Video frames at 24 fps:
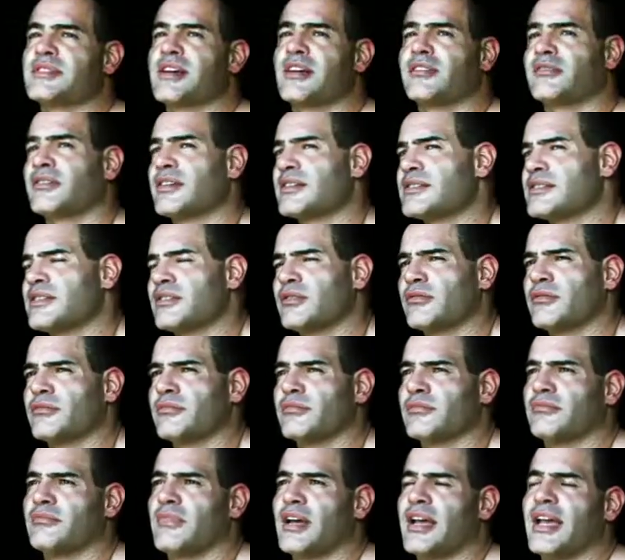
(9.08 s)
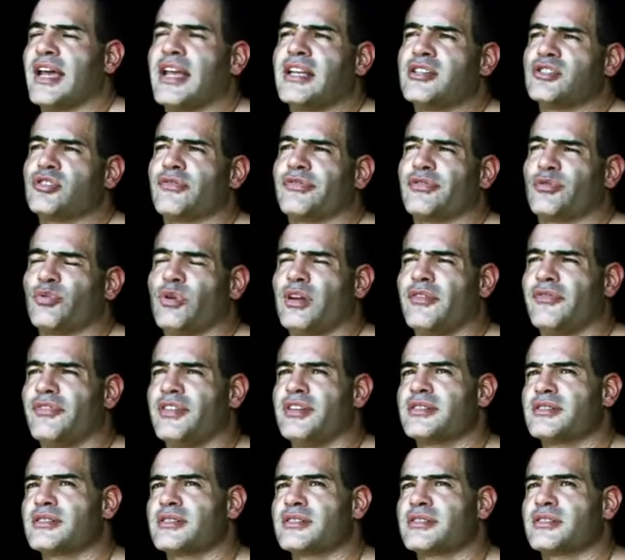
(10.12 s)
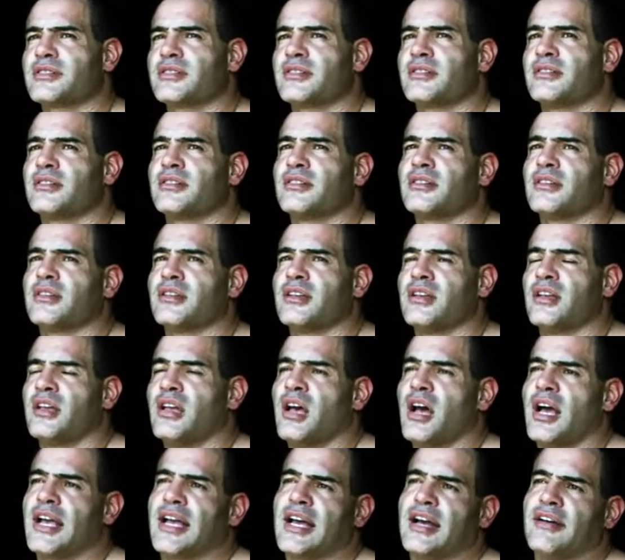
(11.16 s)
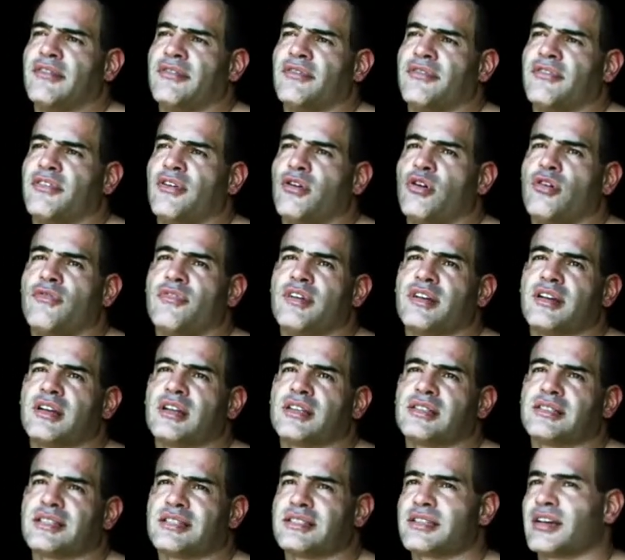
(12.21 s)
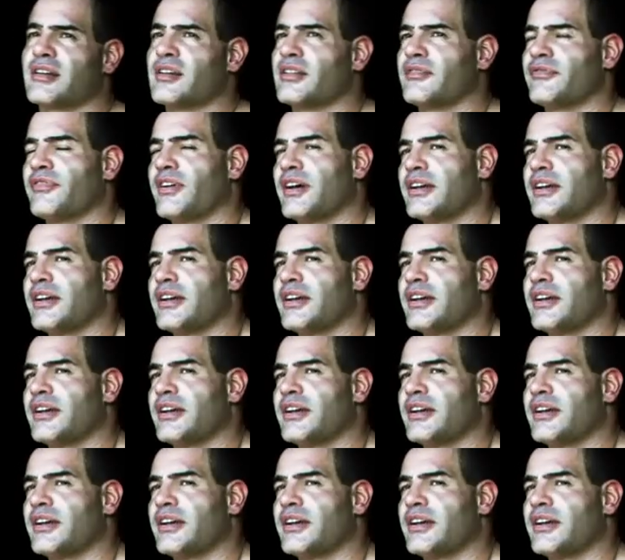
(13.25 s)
started wrestling my age of 12 years. I have over 600